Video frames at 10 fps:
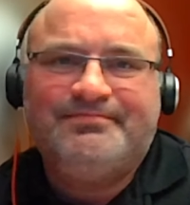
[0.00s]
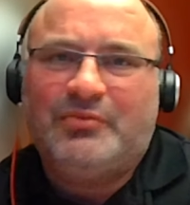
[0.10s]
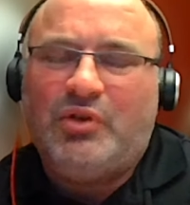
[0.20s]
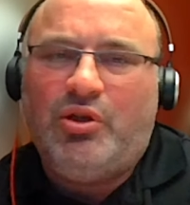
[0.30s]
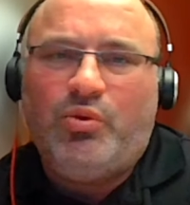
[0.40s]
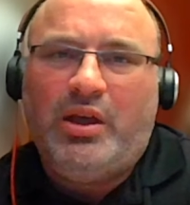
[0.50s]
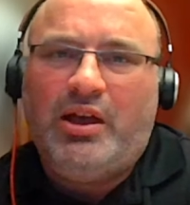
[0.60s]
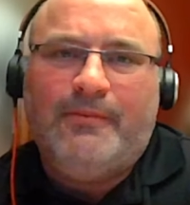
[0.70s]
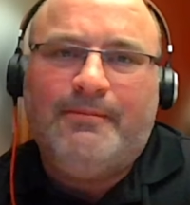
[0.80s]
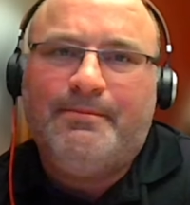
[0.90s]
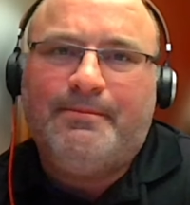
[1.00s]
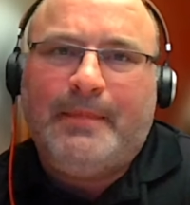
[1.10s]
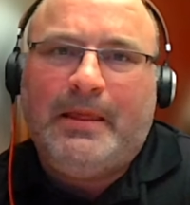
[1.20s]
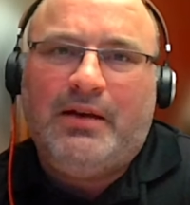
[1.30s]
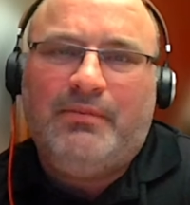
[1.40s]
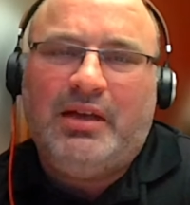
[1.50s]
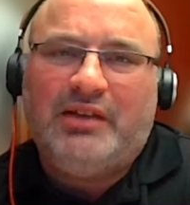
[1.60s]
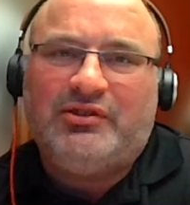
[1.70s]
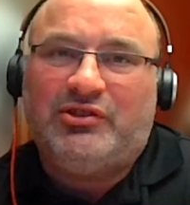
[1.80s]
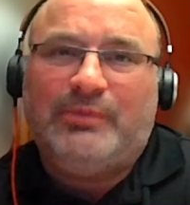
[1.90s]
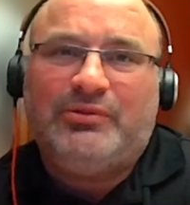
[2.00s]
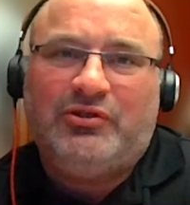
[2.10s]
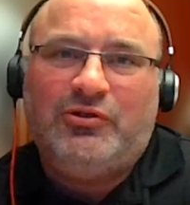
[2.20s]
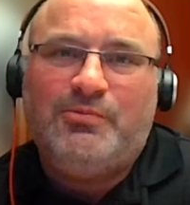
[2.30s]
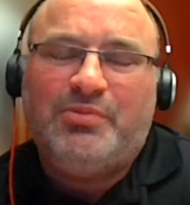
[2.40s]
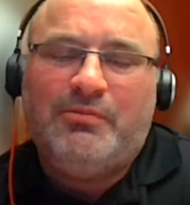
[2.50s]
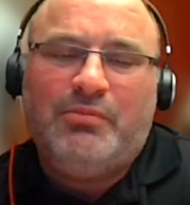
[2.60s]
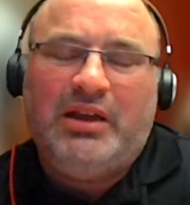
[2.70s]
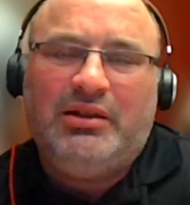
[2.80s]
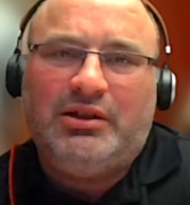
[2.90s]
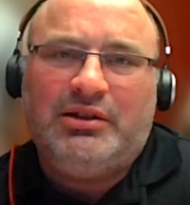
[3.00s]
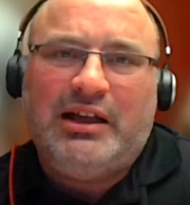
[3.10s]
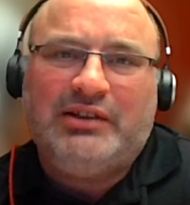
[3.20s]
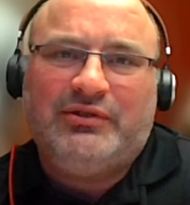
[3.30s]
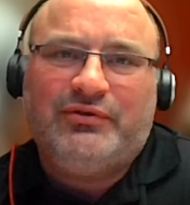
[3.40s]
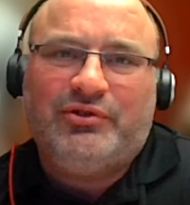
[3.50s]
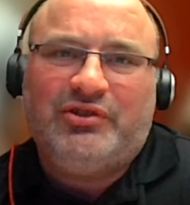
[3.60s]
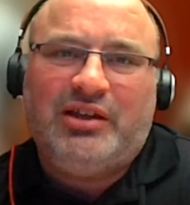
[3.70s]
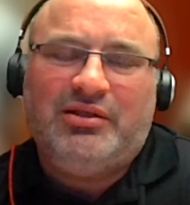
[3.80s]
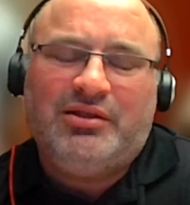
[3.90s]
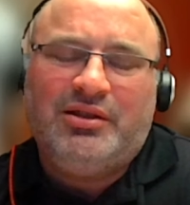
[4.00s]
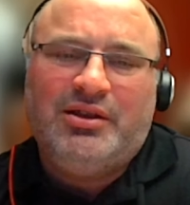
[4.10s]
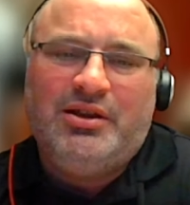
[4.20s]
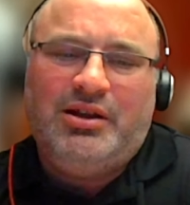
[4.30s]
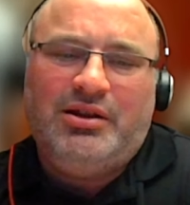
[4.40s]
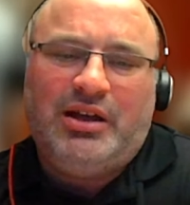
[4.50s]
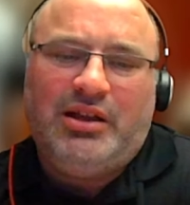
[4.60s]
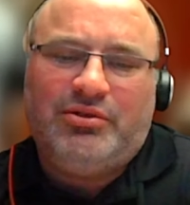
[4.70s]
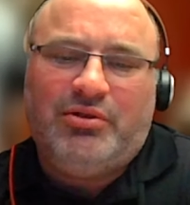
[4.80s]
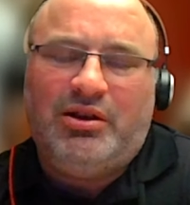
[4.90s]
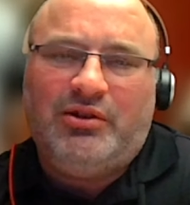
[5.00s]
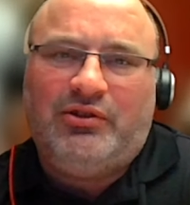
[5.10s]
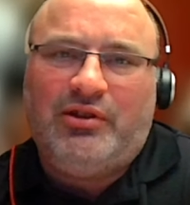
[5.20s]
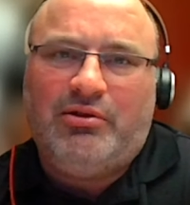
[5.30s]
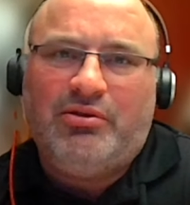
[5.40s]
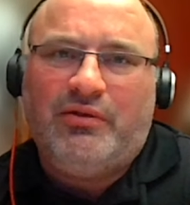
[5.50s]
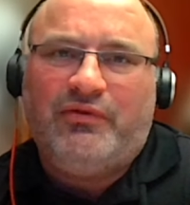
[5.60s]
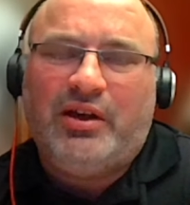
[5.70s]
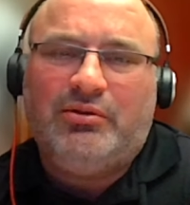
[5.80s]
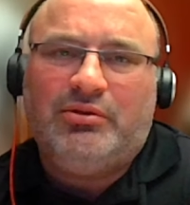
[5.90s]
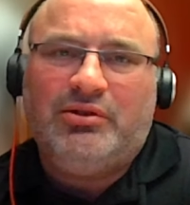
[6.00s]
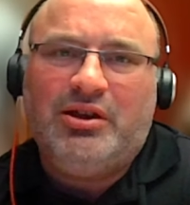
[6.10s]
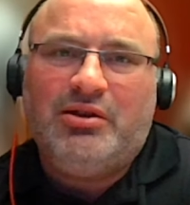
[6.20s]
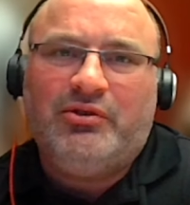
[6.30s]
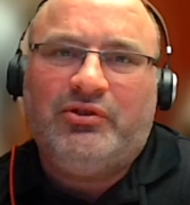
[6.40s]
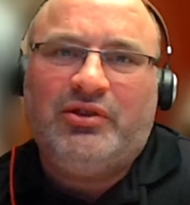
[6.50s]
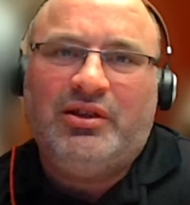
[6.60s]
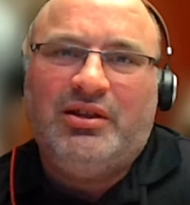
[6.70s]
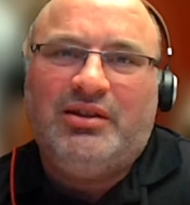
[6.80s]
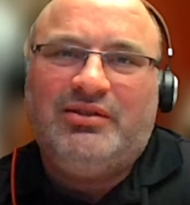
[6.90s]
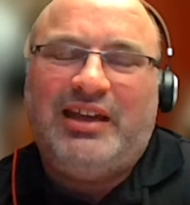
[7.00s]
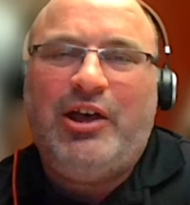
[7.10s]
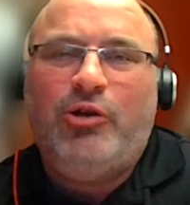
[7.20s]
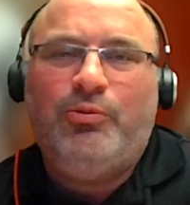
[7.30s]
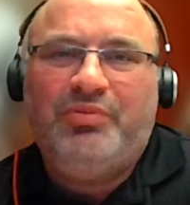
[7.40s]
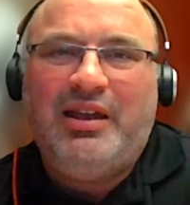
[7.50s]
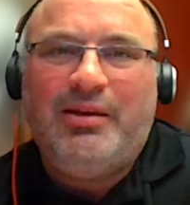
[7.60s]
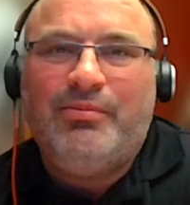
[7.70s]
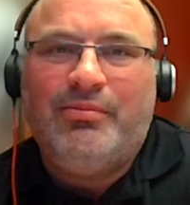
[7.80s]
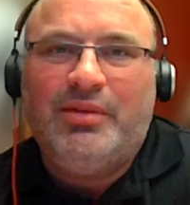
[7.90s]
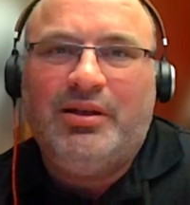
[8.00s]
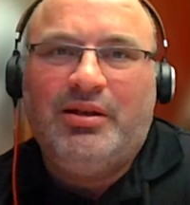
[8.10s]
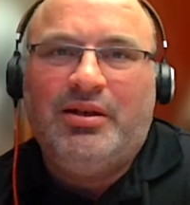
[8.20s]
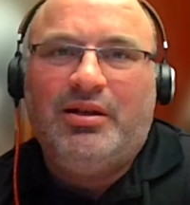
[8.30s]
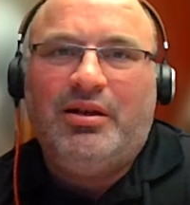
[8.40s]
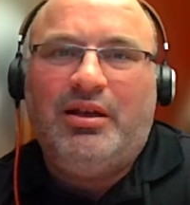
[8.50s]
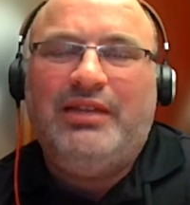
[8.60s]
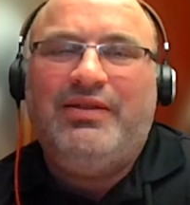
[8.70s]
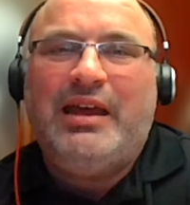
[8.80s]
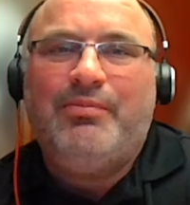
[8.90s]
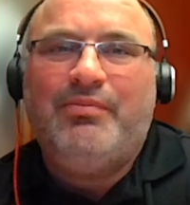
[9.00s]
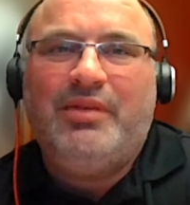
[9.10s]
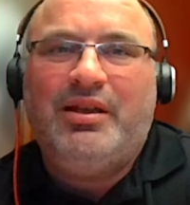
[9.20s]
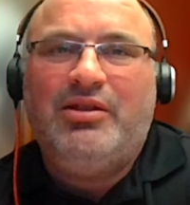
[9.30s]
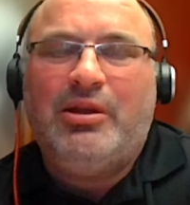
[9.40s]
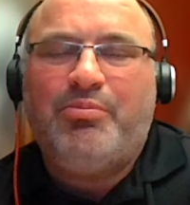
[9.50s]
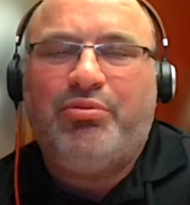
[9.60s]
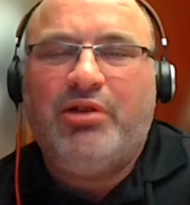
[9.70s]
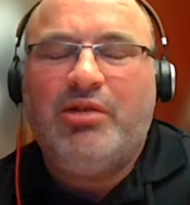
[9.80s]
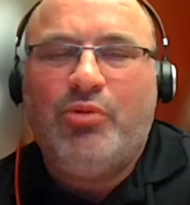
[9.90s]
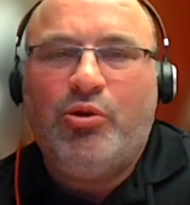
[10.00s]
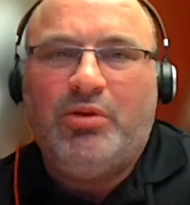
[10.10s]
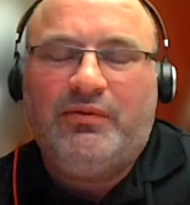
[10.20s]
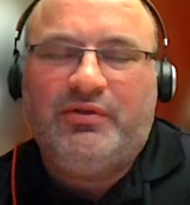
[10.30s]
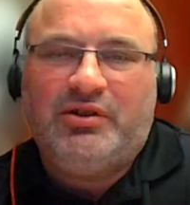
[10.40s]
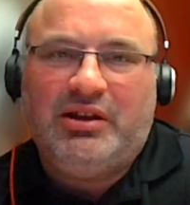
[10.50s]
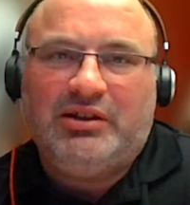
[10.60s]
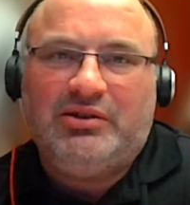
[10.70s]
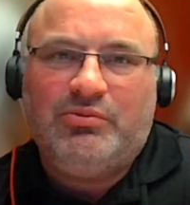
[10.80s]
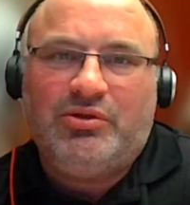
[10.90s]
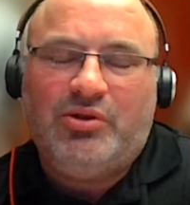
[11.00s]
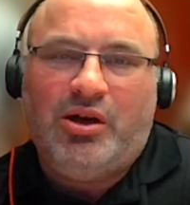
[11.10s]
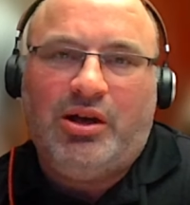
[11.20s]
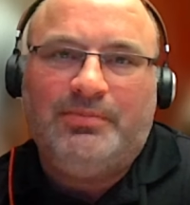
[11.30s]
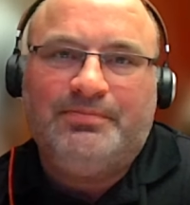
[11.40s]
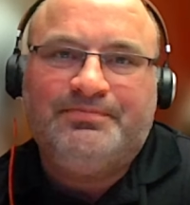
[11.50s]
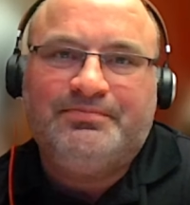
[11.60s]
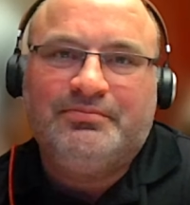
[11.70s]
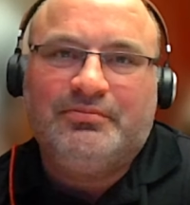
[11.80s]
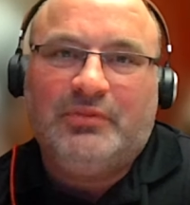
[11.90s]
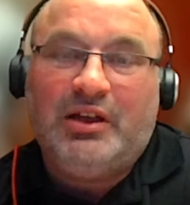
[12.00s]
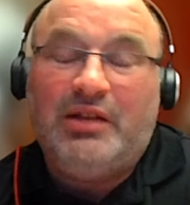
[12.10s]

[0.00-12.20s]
all the way up um, as a substitute, but mainly classes for tenth in ninth grade, is they are in their final years to help them in that in that prayer moment of connecting with God. And